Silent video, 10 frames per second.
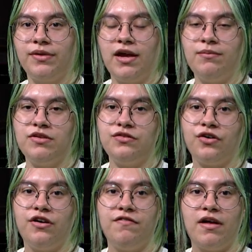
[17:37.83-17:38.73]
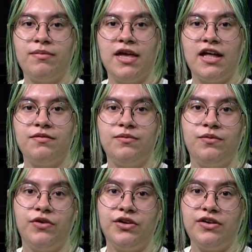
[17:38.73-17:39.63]
A Missouri family has been
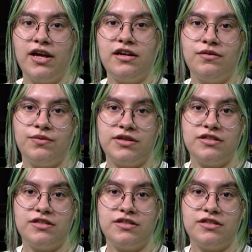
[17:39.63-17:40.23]
reunited with